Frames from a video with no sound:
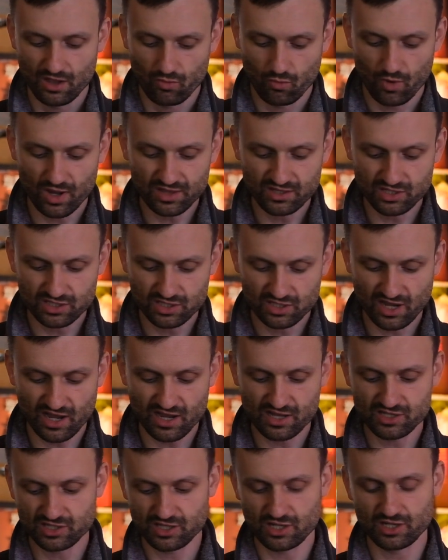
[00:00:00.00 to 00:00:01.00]
What this
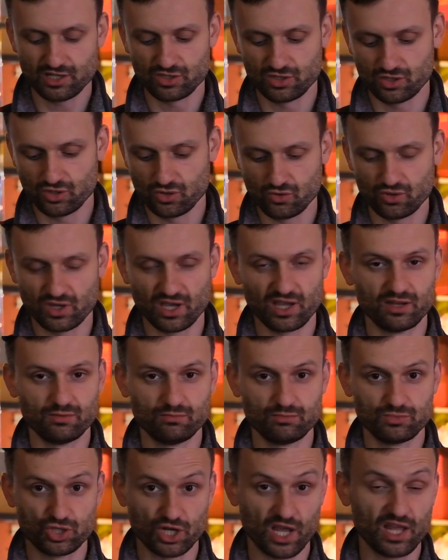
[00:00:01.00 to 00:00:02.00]
does is you
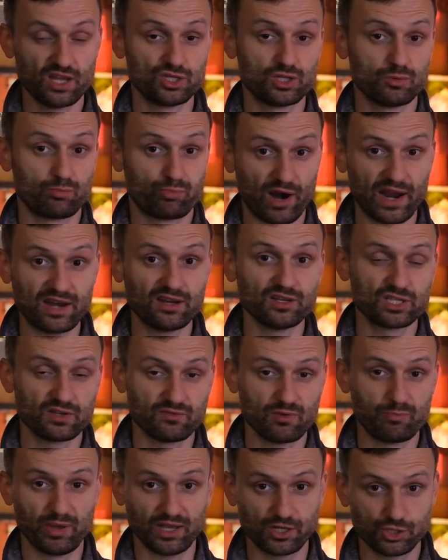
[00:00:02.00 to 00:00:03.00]
can change the brightness
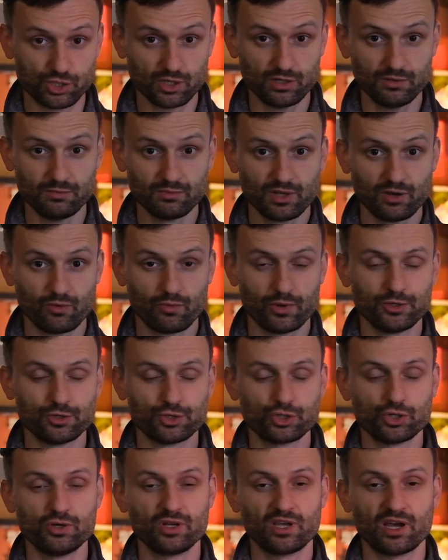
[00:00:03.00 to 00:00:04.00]
of a picture when you're
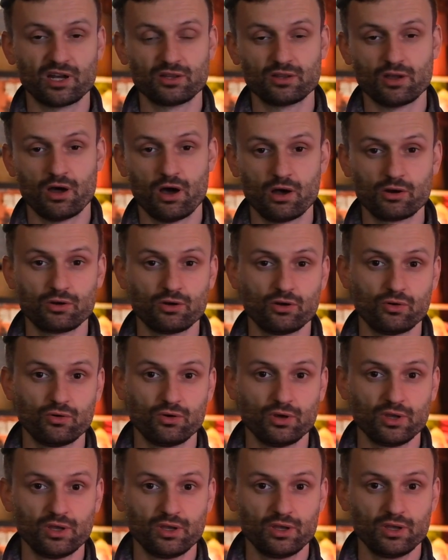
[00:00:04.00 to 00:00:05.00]
shooting on an
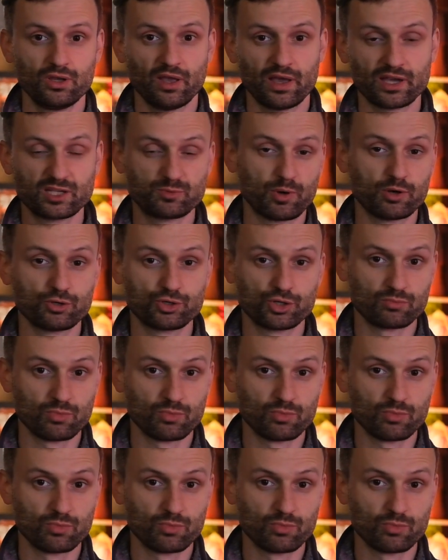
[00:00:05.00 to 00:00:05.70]
auto exposure